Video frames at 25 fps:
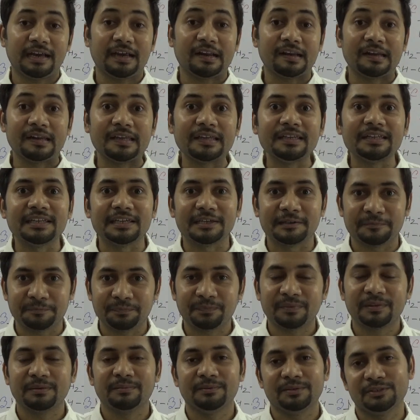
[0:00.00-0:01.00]

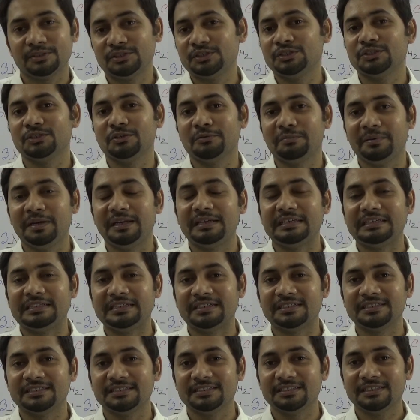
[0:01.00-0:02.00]
cleaning about soap and
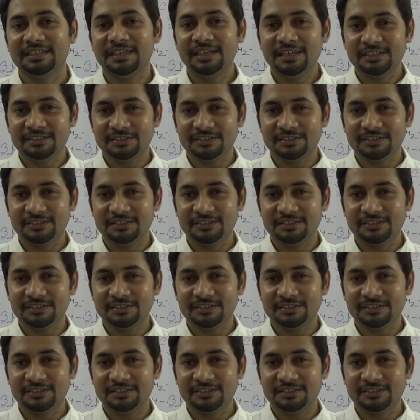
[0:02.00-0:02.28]
detergent.